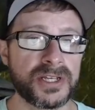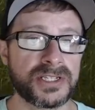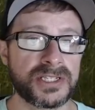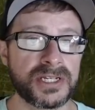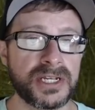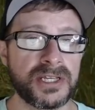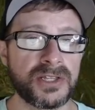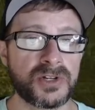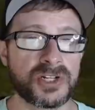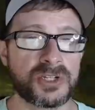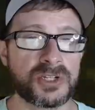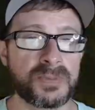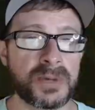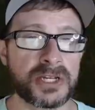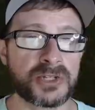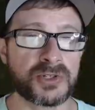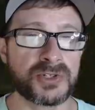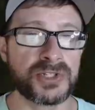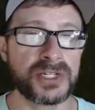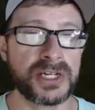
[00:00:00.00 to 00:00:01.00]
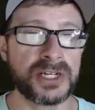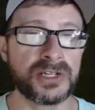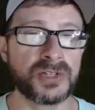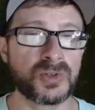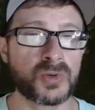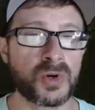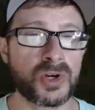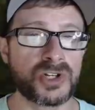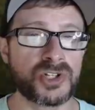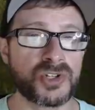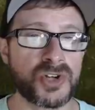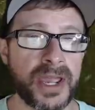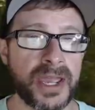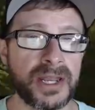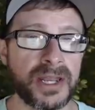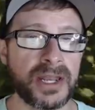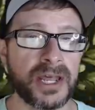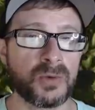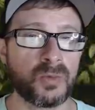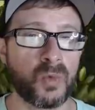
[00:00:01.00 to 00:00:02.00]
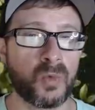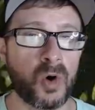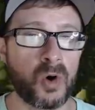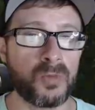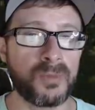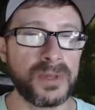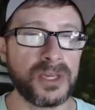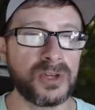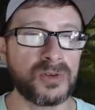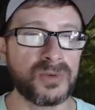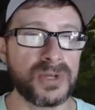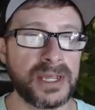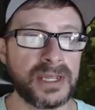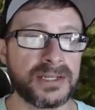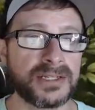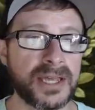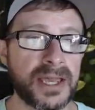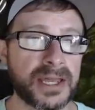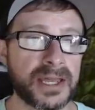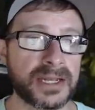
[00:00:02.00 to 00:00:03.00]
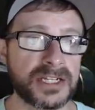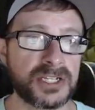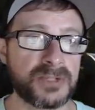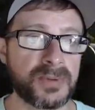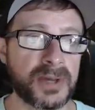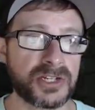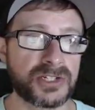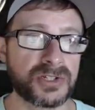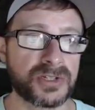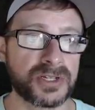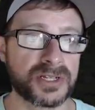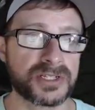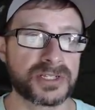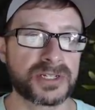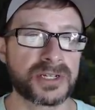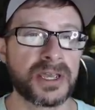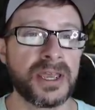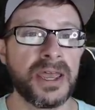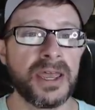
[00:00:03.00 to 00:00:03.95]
is neither a specialty nor trait and won't be unique to any specialist.